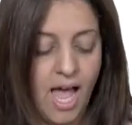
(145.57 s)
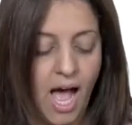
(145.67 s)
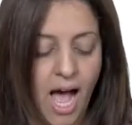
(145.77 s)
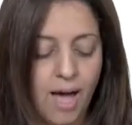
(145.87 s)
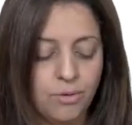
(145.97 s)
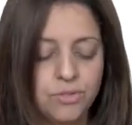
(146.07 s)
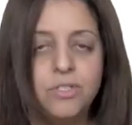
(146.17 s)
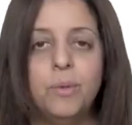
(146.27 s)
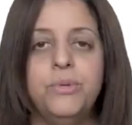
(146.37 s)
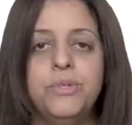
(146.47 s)
How could
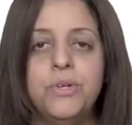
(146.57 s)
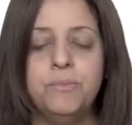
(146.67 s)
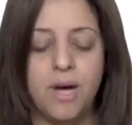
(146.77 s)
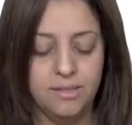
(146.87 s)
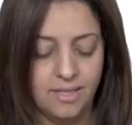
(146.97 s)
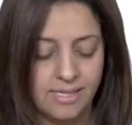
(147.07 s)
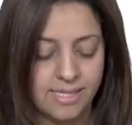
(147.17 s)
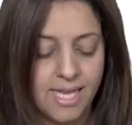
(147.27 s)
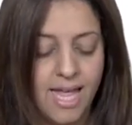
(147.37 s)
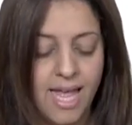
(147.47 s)
computer
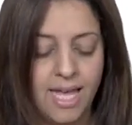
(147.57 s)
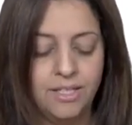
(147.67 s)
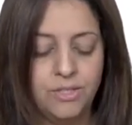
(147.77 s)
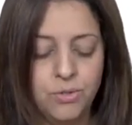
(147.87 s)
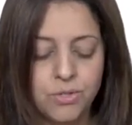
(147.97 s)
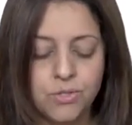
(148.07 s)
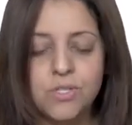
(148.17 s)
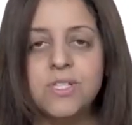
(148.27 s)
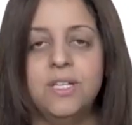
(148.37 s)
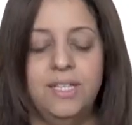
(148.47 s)
models and used to
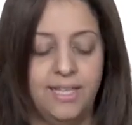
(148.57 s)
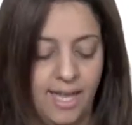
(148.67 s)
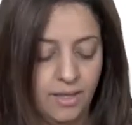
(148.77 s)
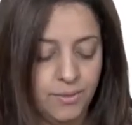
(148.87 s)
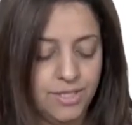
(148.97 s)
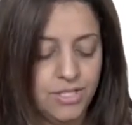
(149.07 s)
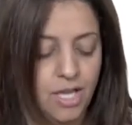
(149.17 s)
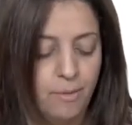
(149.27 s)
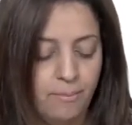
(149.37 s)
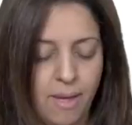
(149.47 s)
study language,
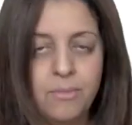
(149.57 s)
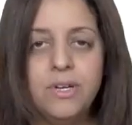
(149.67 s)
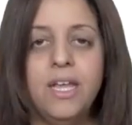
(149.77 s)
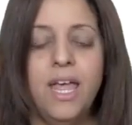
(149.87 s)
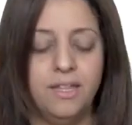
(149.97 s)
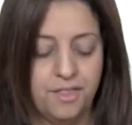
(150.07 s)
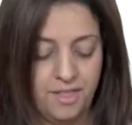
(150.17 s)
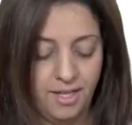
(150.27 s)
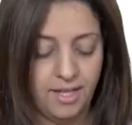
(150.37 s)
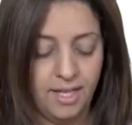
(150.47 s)
memory, and
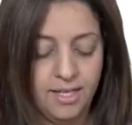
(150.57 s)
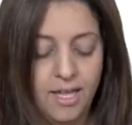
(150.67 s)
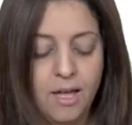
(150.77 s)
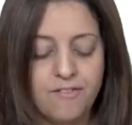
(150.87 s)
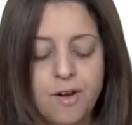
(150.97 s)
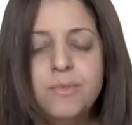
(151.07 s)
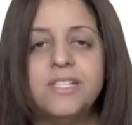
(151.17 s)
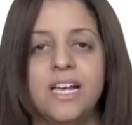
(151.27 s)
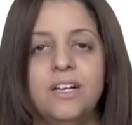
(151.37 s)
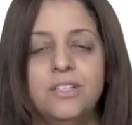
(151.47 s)
thinking from a
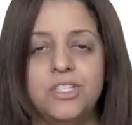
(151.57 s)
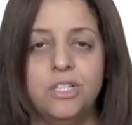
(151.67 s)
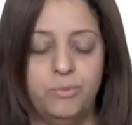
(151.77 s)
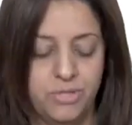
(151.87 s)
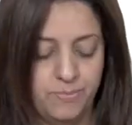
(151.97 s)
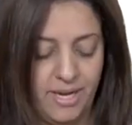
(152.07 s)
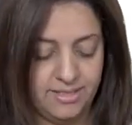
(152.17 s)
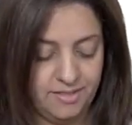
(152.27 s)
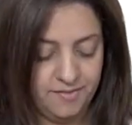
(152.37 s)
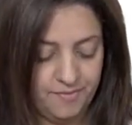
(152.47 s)
psychological
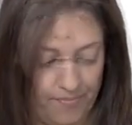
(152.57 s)
perspective?